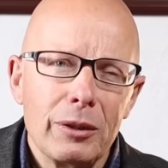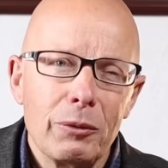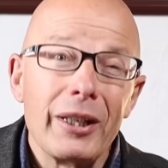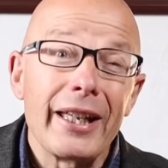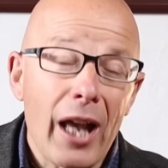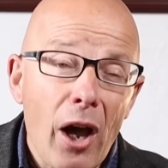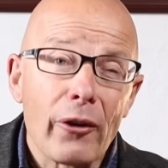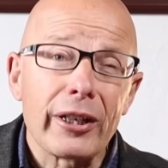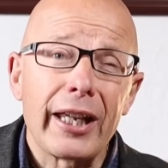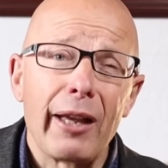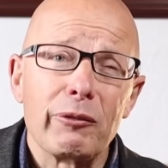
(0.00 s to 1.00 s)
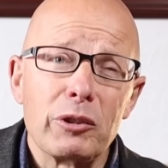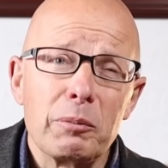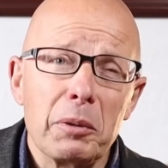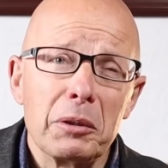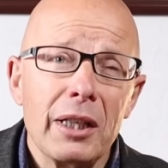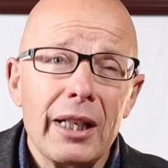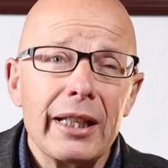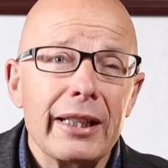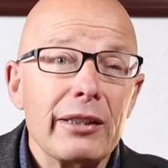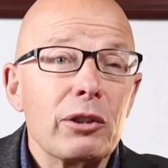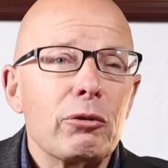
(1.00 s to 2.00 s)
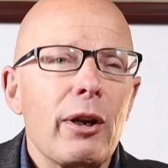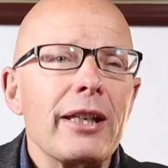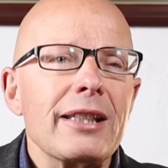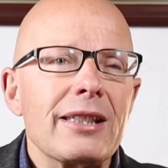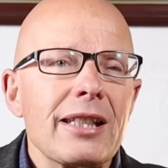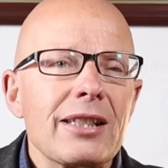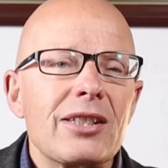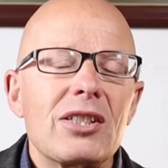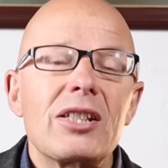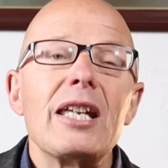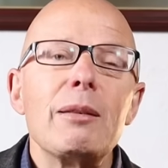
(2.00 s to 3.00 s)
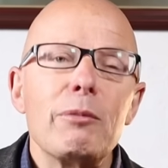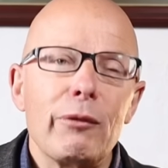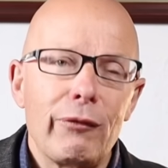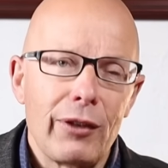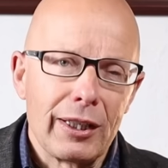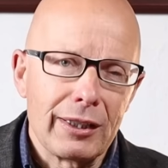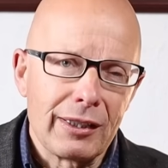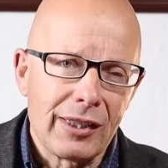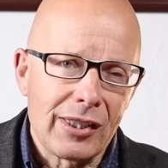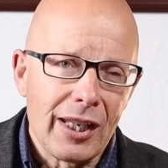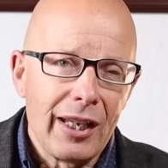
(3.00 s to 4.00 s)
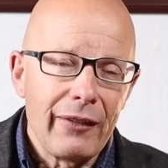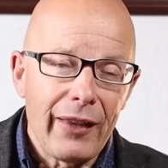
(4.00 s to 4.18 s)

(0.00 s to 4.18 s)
Well, they are accountable in the great scheme of things.